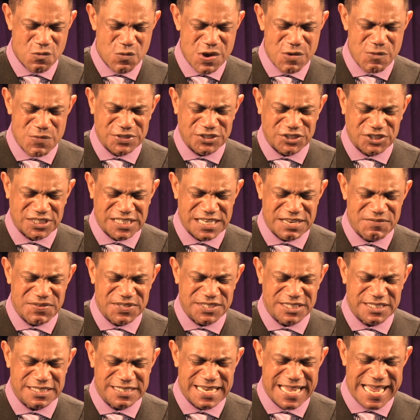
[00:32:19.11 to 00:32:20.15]
We receive
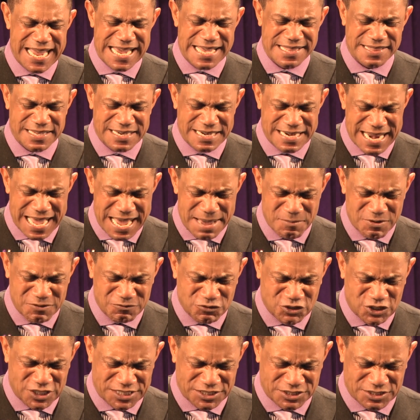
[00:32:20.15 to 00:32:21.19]
it today in the name
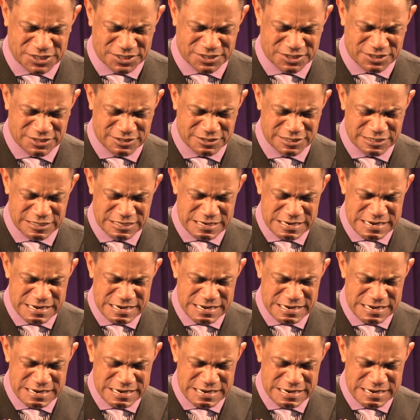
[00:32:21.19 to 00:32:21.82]
of Jesus.